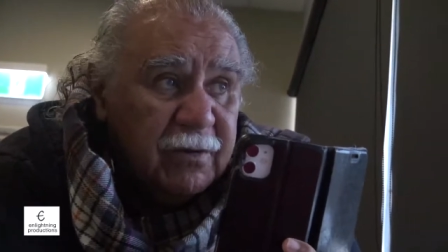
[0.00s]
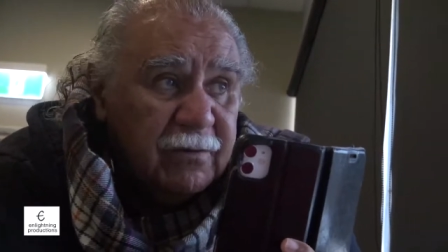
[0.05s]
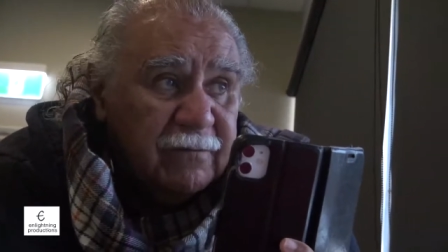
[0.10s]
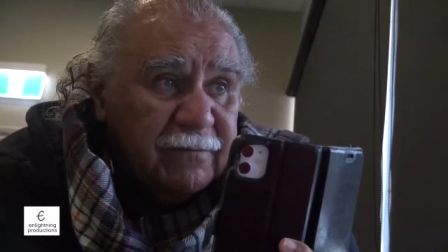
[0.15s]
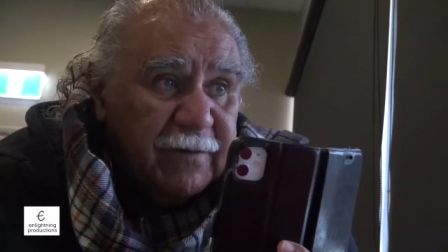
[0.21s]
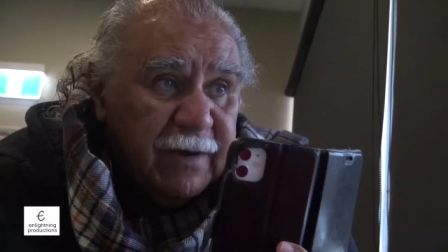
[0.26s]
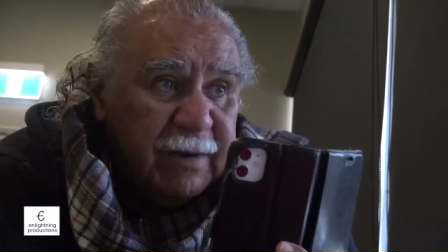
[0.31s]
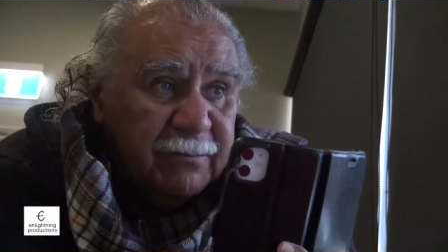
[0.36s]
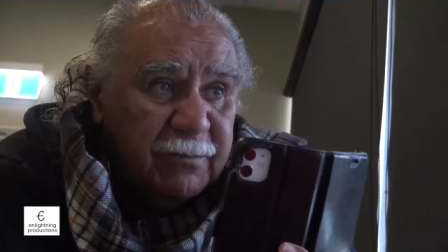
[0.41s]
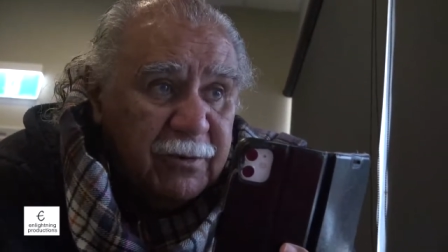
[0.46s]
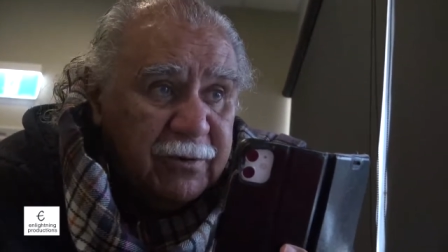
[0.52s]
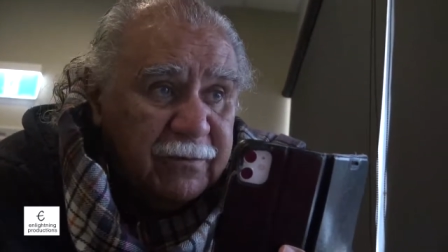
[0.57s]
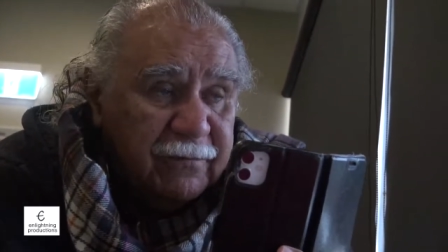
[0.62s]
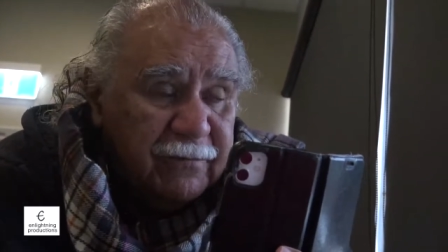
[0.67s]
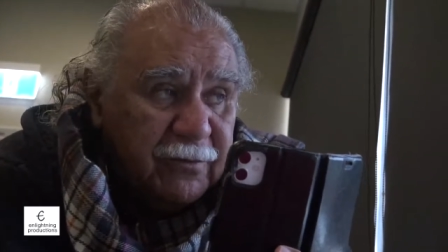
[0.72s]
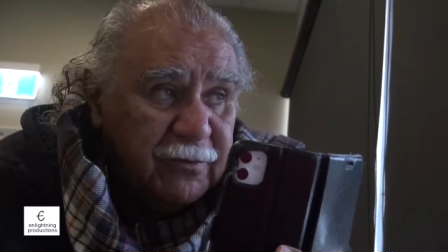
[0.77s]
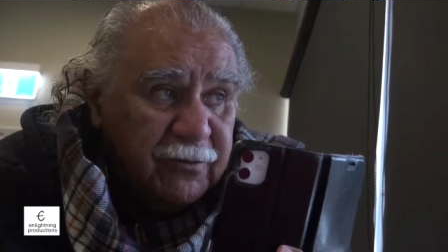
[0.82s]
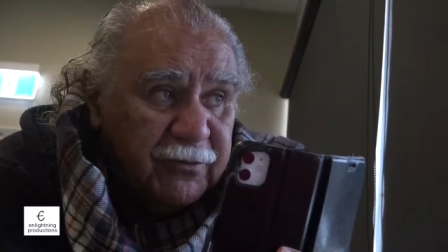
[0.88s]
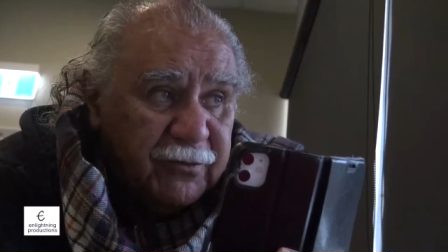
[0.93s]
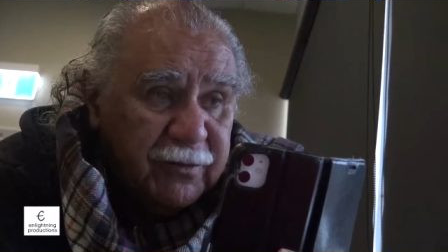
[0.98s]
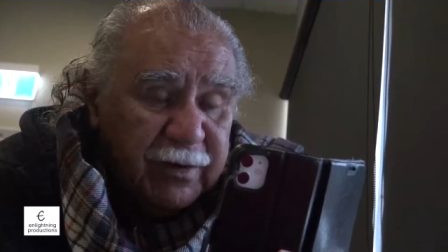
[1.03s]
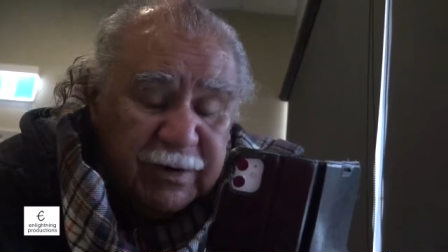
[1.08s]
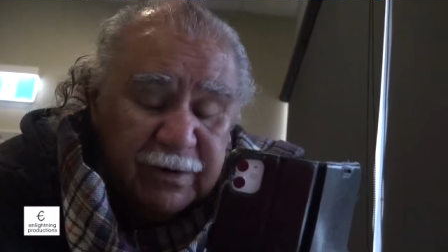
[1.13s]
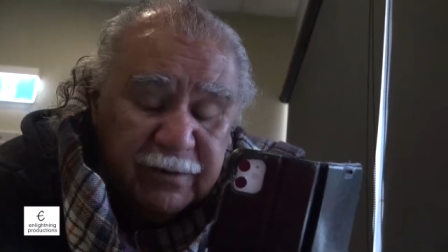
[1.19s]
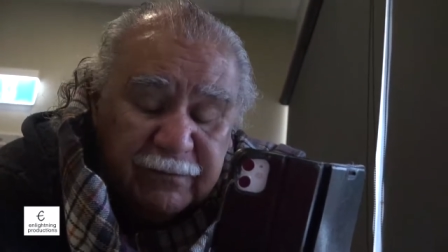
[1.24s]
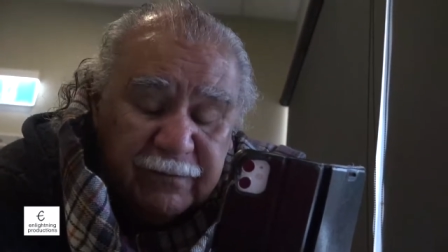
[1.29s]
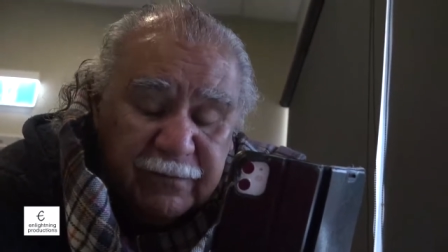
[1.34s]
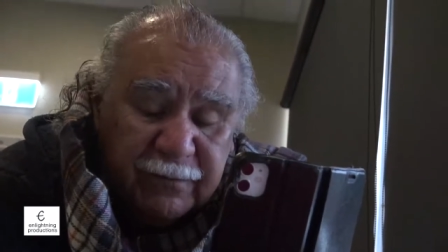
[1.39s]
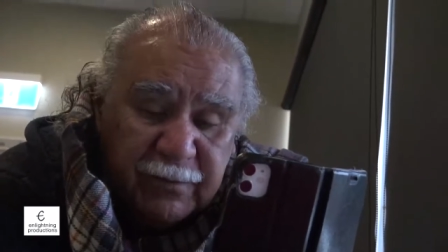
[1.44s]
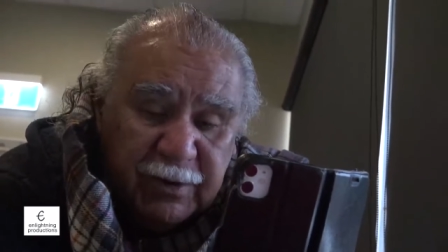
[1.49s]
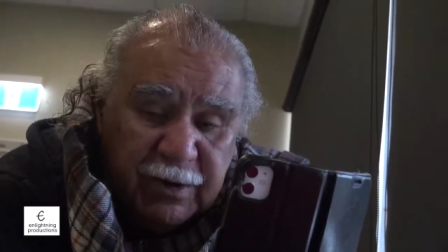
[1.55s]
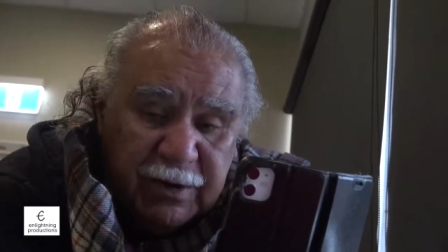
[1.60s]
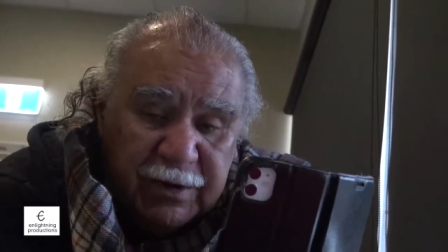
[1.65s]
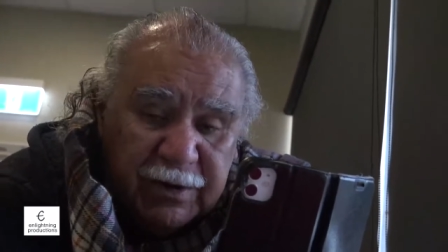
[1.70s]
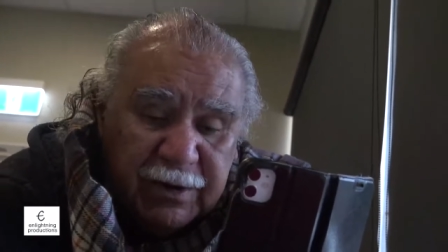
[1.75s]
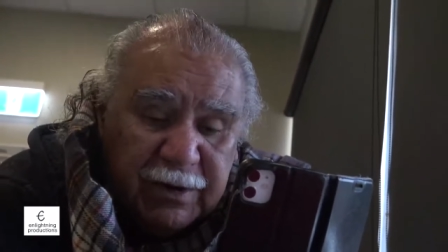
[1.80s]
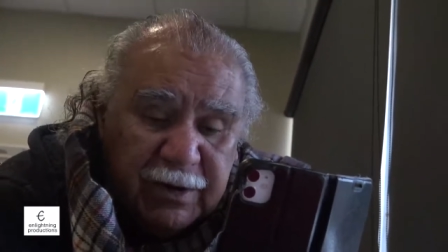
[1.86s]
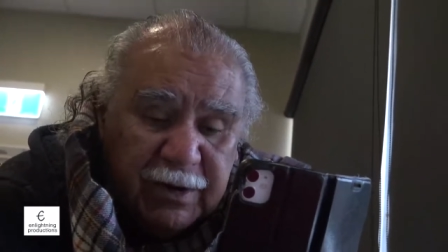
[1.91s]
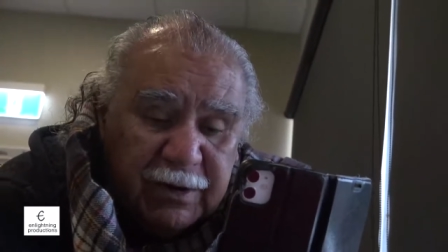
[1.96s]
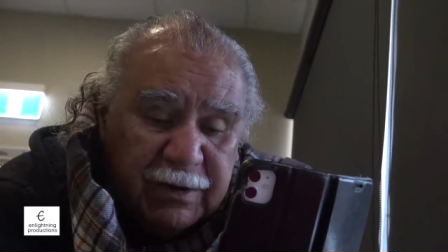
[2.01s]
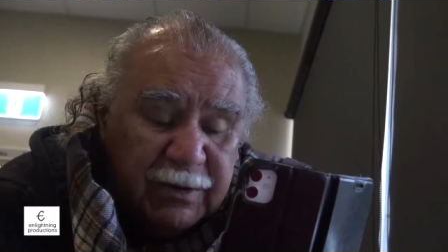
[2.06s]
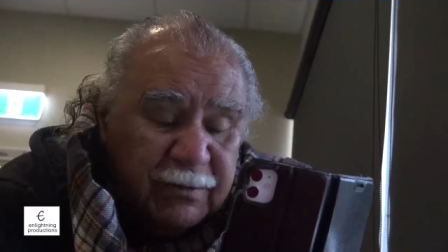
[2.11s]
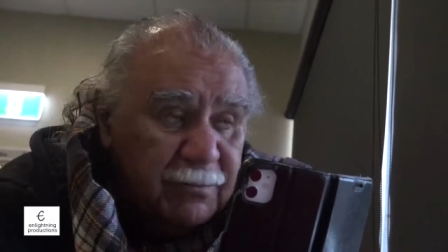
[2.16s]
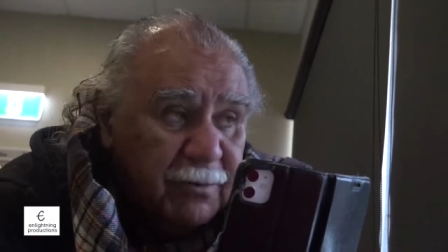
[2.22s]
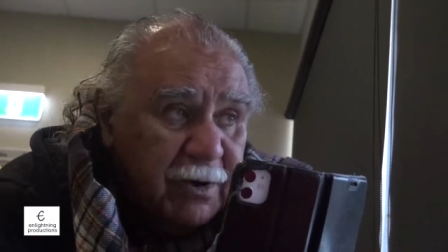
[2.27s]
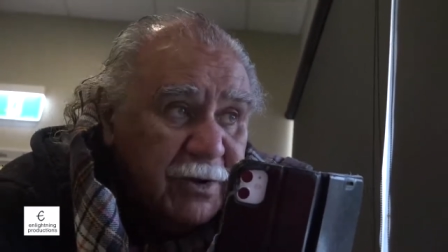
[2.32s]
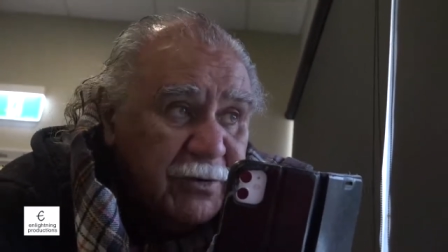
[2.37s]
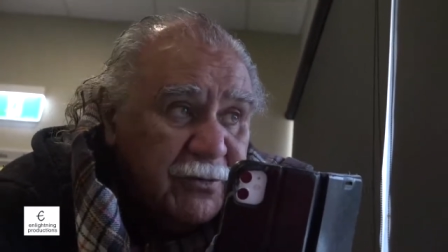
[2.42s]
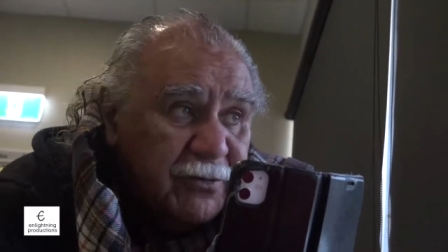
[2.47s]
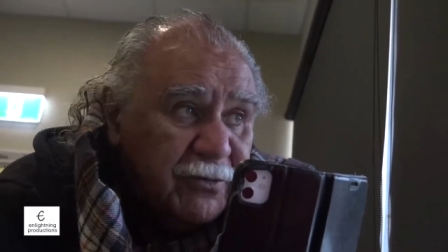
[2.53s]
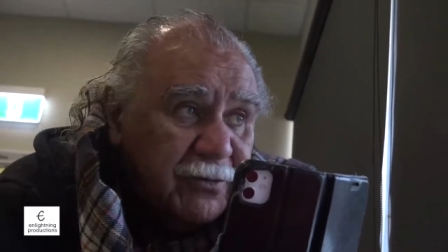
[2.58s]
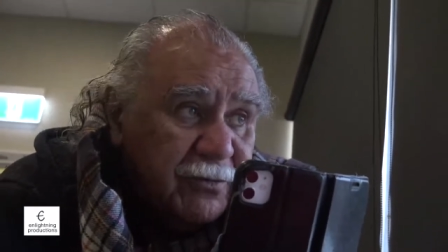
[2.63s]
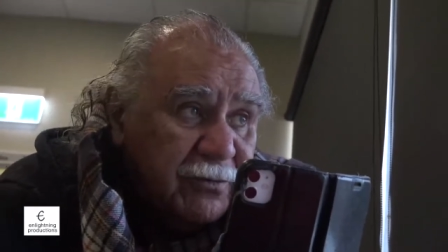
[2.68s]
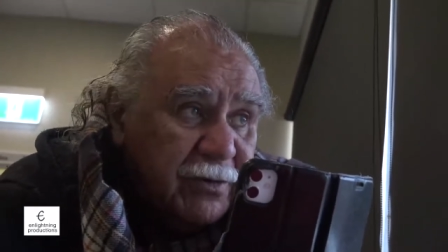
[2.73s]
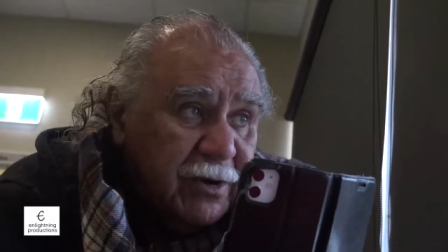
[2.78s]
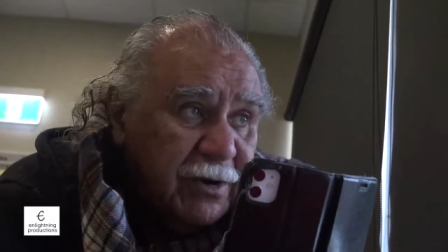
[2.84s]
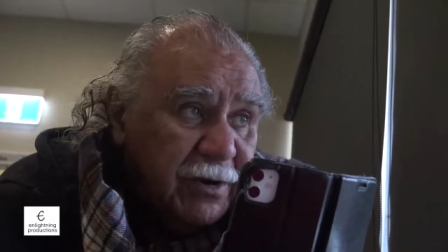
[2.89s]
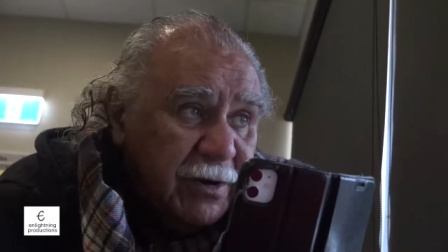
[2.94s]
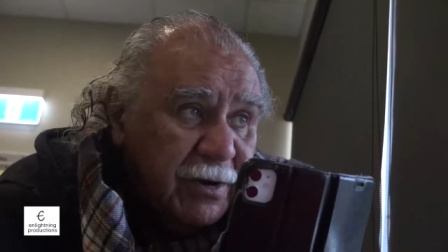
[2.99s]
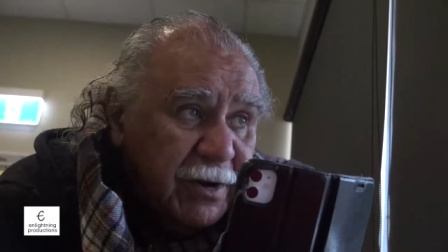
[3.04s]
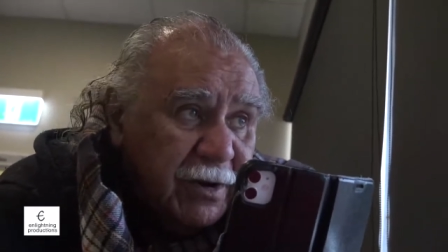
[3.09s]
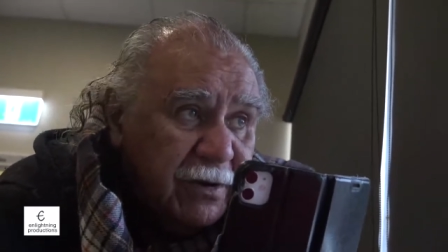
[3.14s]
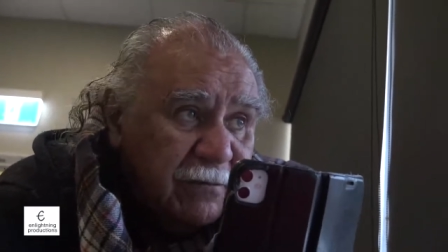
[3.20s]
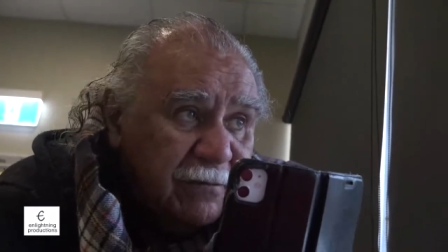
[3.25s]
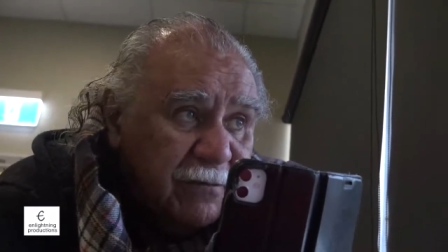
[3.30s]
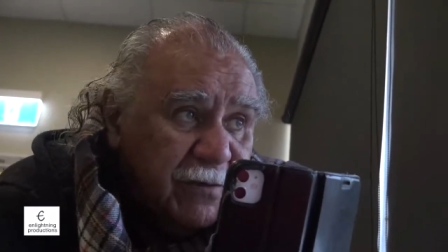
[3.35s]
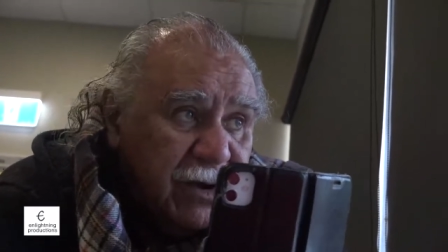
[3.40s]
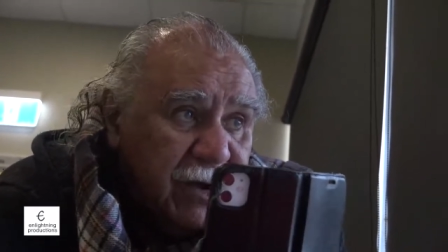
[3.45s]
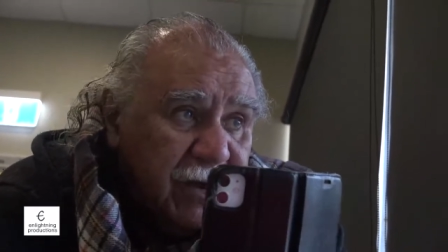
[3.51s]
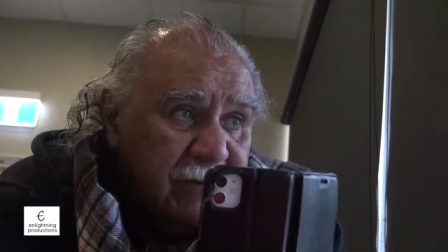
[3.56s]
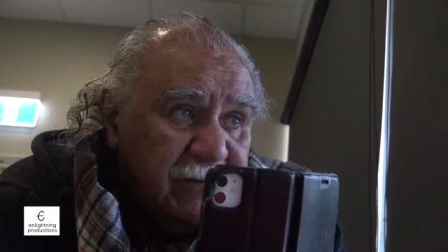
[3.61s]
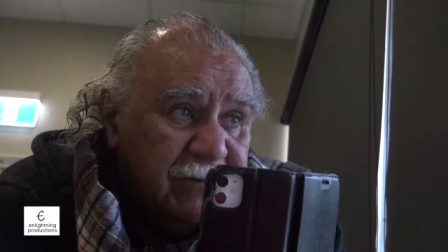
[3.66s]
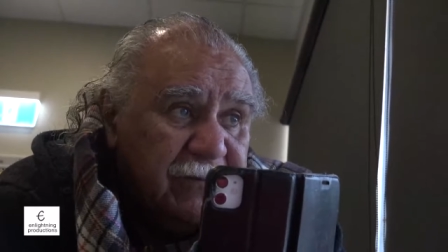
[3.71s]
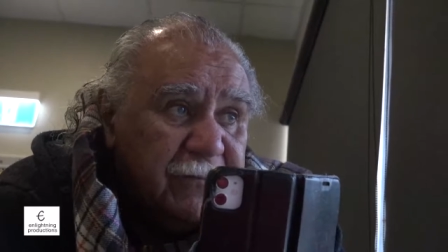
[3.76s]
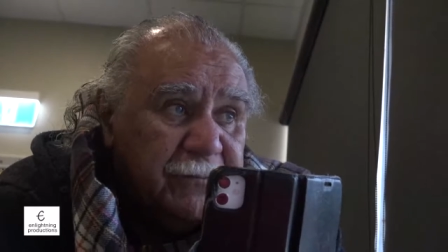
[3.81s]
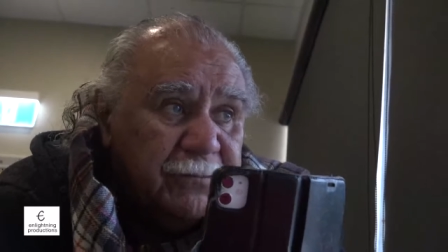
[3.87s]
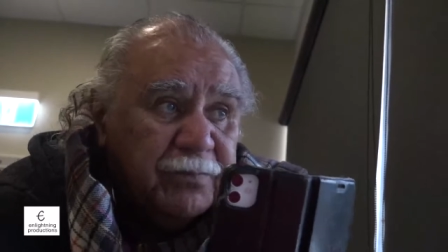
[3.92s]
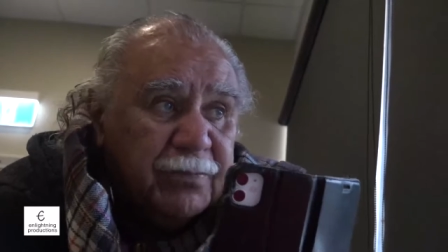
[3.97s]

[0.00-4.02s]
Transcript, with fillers: framework for a treaty from nineteen eighty-one to nineteen eighty-five.